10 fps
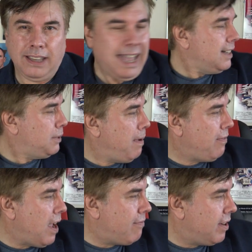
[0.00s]
Yeah, it's my
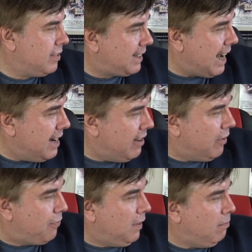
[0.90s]
favourite scene of
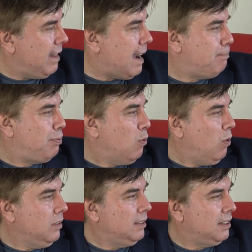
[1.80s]
the film, that
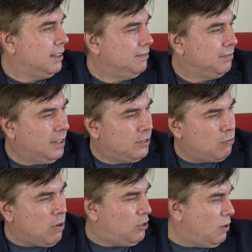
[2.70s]
Bones. It's
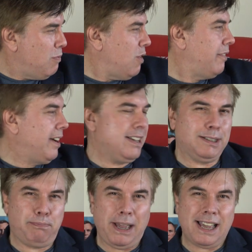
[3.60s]
Roger Moore at
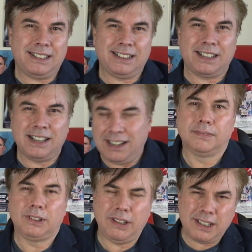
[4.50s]
his best.
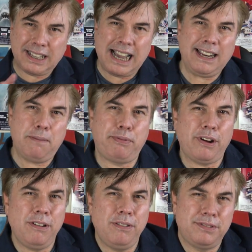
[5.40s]
So this kind of
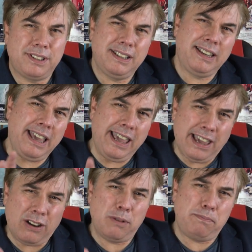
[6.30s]
proves that he
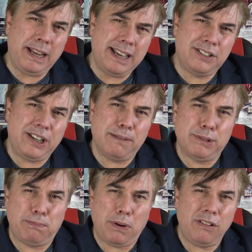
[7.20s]
could have played
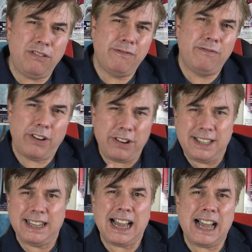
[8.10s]
James Bond very
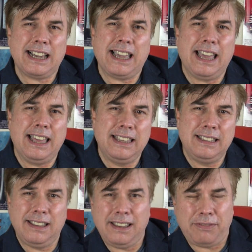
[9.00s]
darker
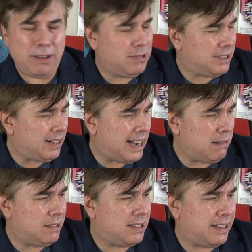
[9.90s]
if he was
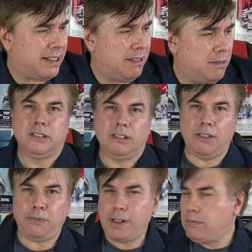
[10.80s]
allowed to. So
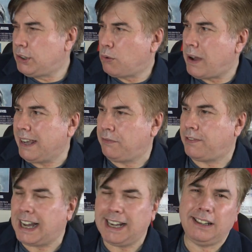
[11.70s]
the film's quite
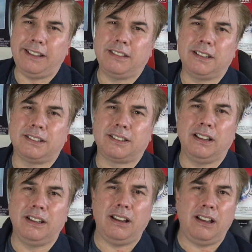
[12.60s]
violent. There's
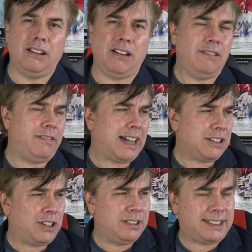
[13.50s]
a lot of
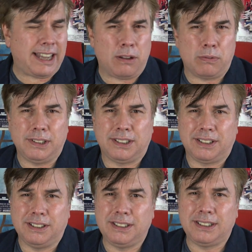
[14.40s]
action
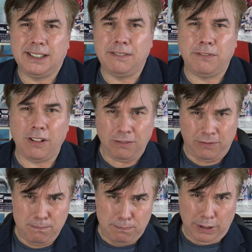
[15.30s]
sequences
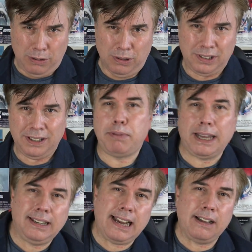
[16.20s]
involving blood,
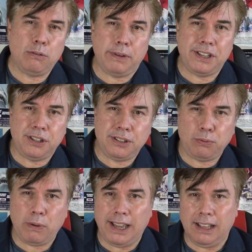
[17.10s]
bad language as
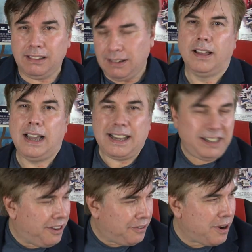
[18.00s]
well.
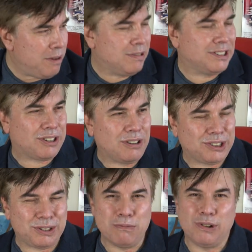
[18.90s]
Hardy Krüger's got
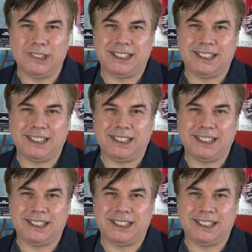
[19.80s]
some good